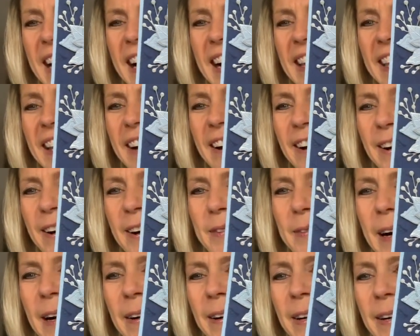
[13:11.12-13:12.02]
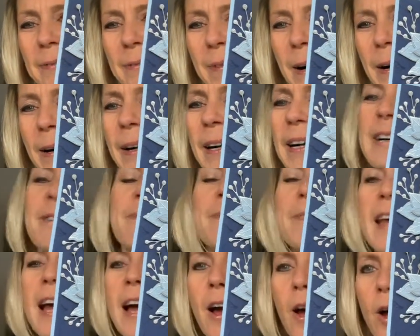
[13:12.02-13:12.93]
hello, welcome, welcome,
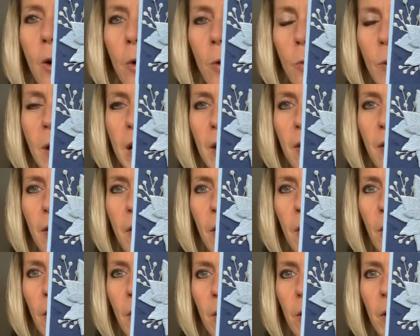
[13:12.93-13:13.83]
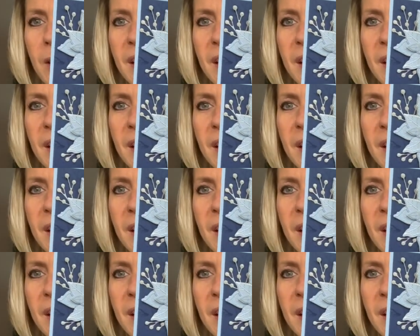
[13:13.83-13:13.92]
with her